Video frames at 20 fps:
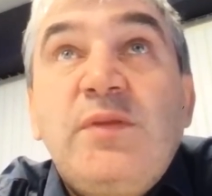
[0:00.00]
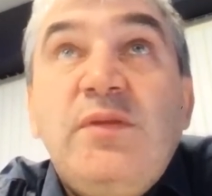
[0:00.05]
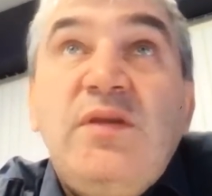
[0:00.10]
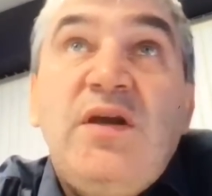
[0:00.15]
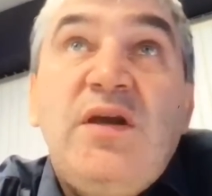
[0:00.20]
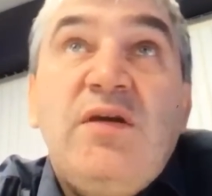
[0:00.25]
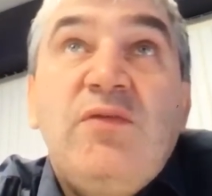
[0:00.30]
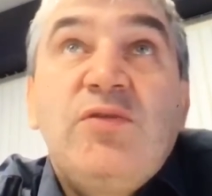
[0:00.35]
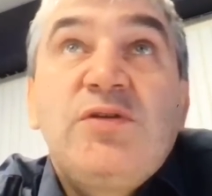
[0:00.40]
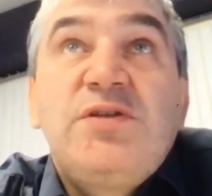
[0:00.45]

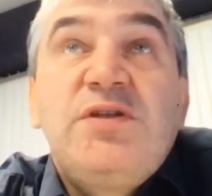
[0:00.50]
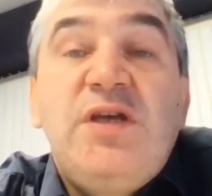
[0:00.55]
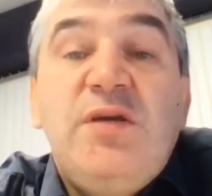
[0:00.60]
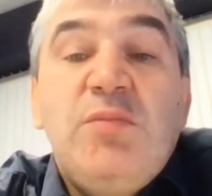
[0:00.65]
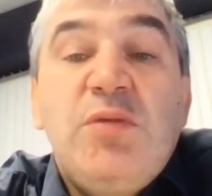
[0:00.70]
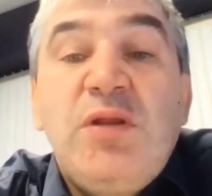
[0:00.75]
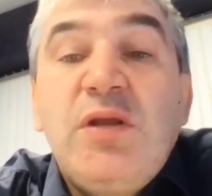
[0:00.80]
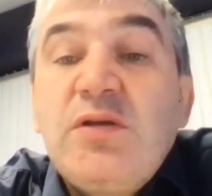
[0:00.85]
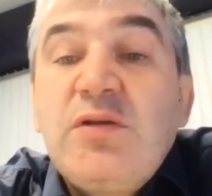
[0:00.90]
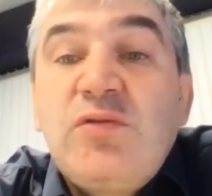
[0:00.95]
it was
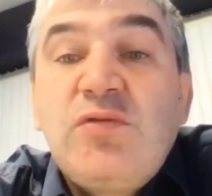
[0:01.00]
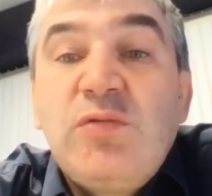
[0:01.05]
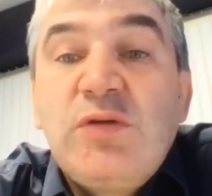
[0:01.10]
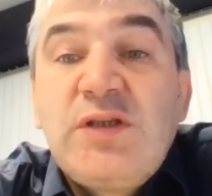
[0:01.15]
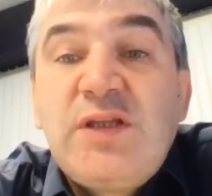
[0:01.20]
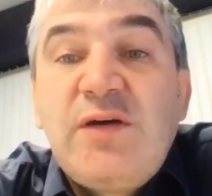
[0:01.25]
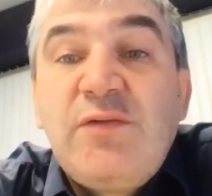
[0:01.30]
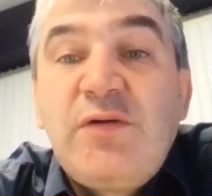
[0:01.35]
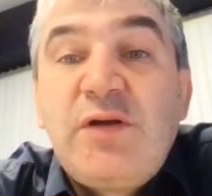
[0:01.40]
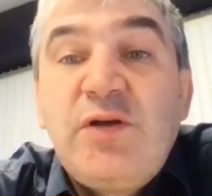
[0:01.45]
similar to
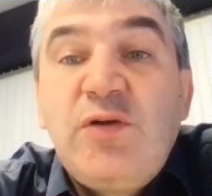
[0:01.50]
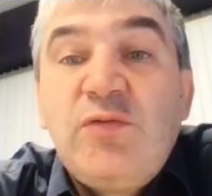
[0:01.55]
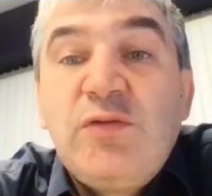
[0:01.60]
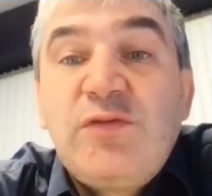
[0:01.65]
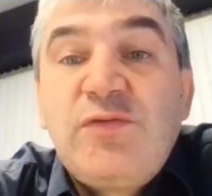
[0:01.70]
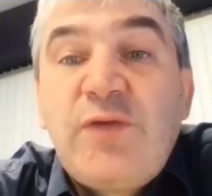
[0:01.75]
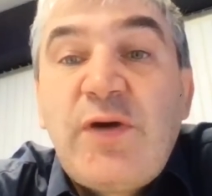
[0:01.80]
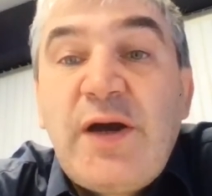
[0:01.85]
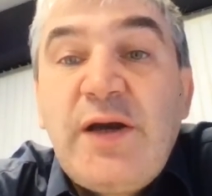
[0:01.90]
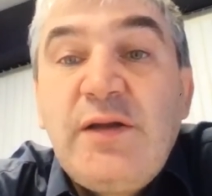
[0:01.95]
whatever you
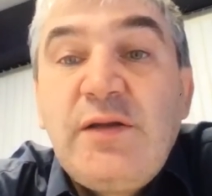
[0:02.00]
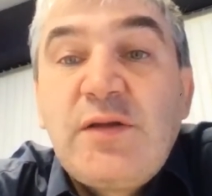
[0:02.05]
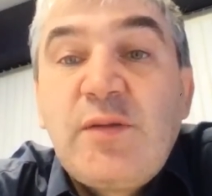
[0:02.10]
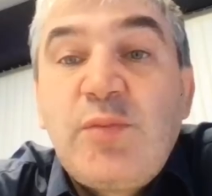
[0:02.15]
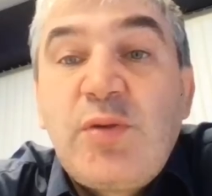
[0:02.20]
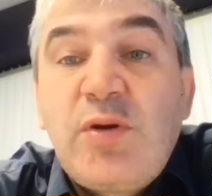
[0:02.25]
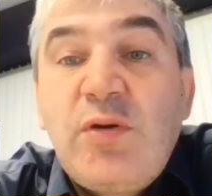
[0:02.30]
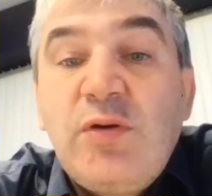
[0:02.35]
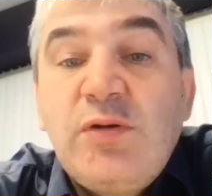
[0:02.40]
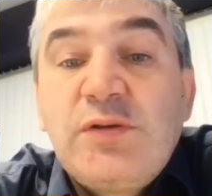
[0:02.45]
would find
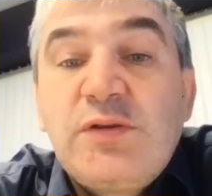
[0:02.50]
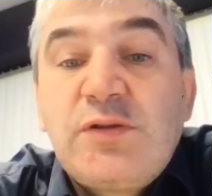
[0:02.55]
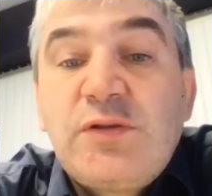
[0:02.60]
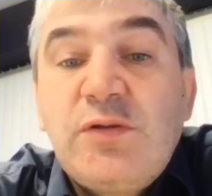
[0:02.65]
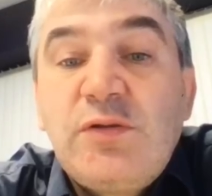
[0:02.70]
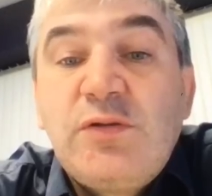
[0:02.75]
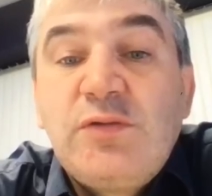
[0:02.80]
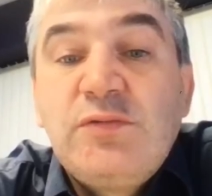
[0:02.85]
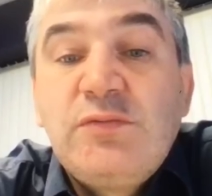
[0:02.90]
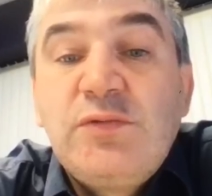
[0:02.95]
abroad,
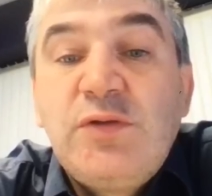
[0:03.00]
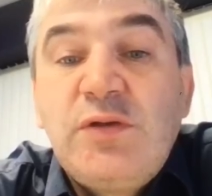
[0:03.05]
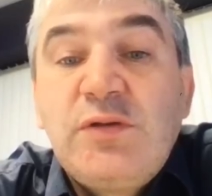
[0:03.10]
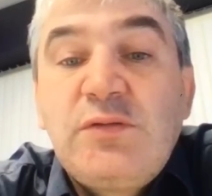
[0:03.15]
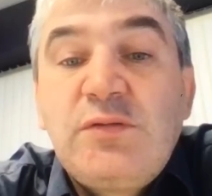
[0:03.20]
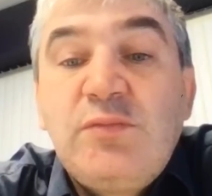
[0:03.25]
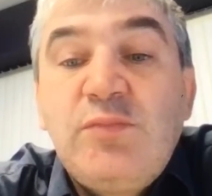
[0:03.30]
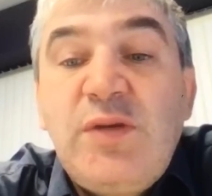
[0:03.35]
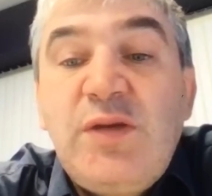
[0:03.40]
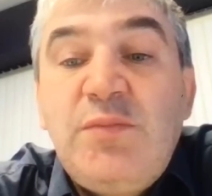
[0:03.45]
so not
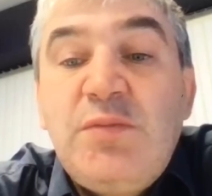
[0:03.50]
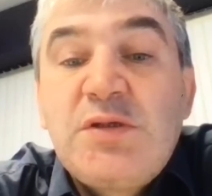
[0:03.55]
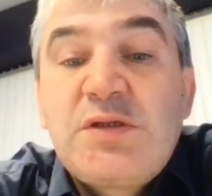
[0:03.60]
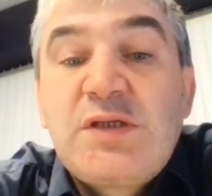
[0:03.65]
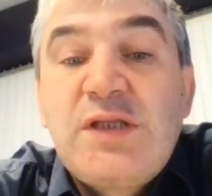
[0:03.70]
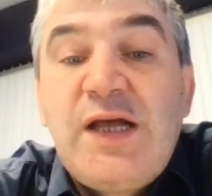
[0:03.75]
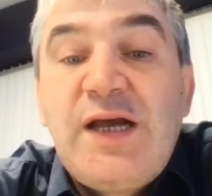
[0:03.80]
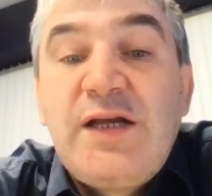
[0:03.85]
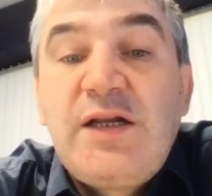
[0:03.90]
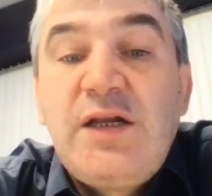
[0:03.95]
maybe
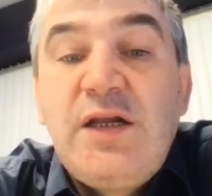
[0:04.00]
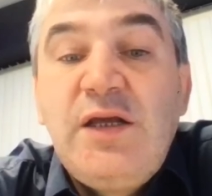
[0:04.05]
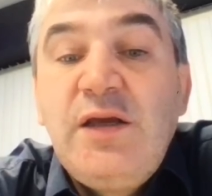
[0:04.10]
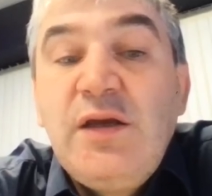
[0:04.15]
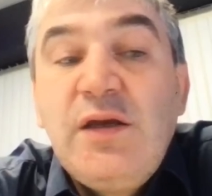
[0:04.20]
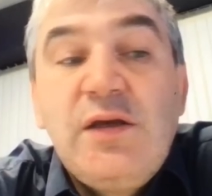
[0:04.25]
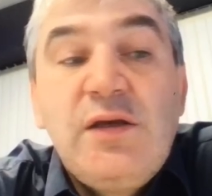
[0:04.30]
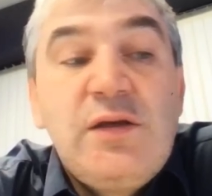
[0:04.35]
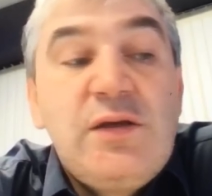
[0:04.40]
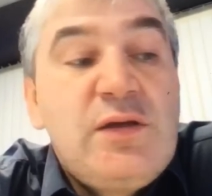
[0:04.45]

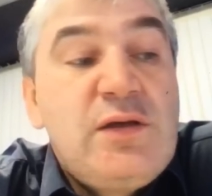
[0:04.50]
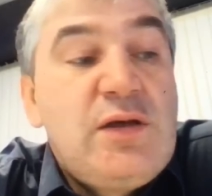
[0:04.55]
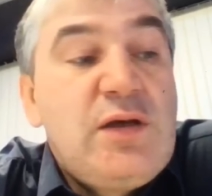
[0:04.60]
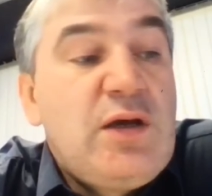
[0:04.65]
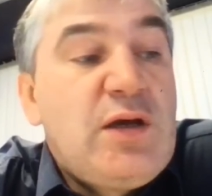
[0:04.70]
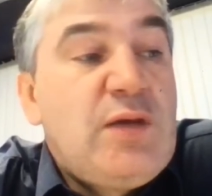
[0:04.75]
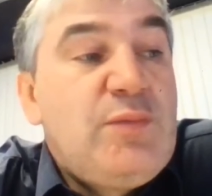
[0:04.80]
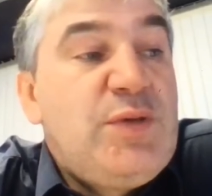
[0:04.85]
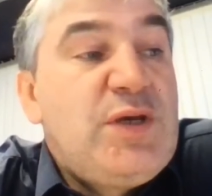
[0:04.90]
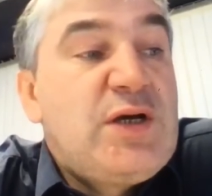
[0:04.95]
slightly
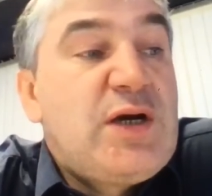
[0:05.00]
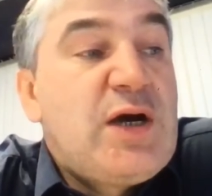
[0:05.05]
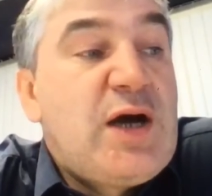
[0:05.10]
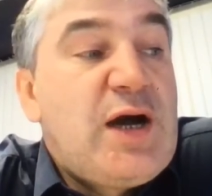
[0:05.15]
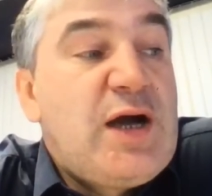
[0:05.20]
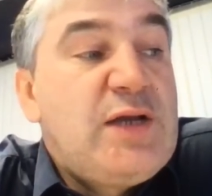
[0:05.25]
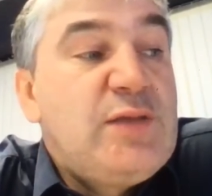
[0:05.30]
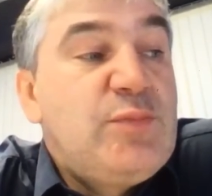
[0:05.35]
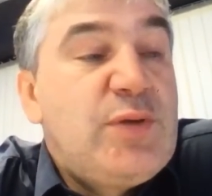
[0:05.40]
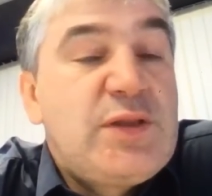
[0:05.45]

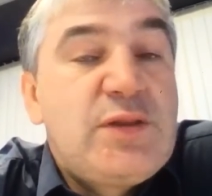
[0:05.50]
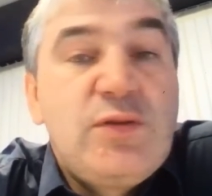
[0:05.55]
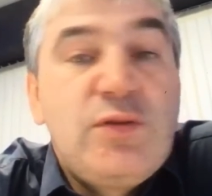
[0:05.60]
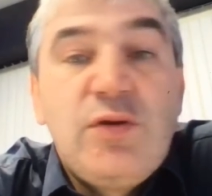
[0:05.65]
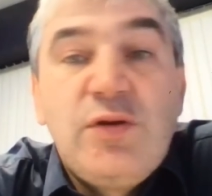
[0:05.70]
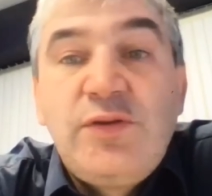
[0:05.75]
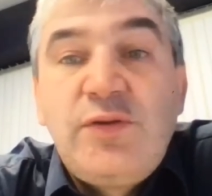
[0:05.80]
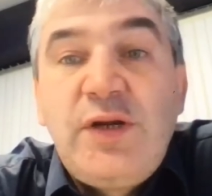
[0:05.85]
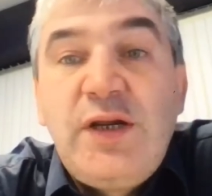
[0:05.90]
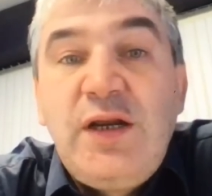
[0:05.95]
behind, but
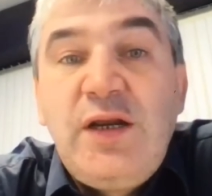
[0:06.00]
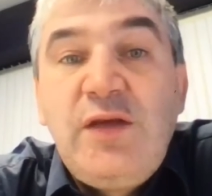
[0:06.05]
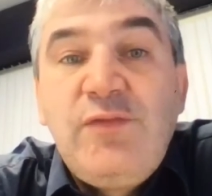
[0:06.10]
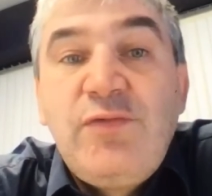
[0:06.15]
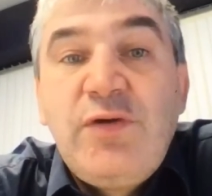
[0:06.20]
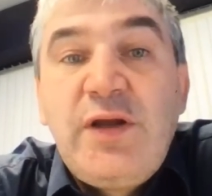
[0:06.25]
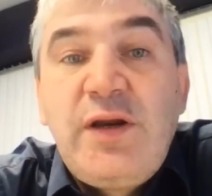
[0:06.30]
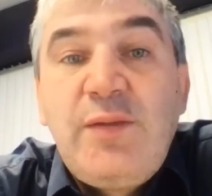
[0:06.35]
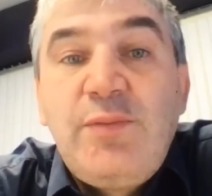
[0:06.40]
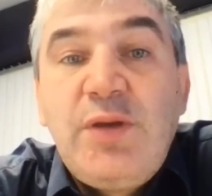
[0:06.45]
not really
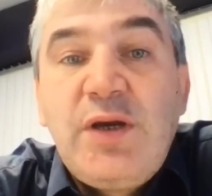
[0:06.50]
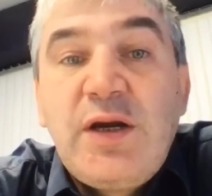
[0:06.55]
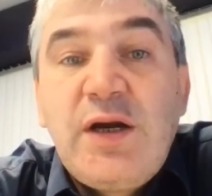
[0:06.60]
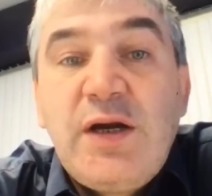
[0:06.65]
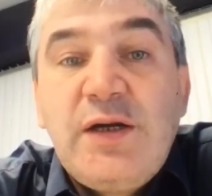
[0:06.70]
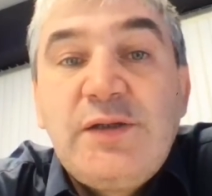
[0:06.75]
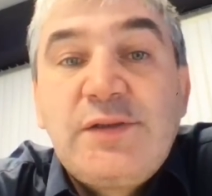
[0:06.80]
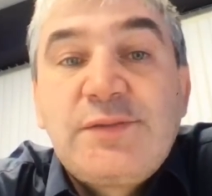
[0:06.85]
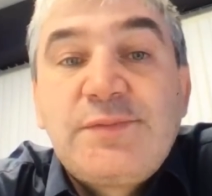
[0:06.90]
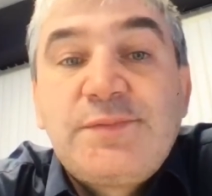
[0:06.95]
very behind.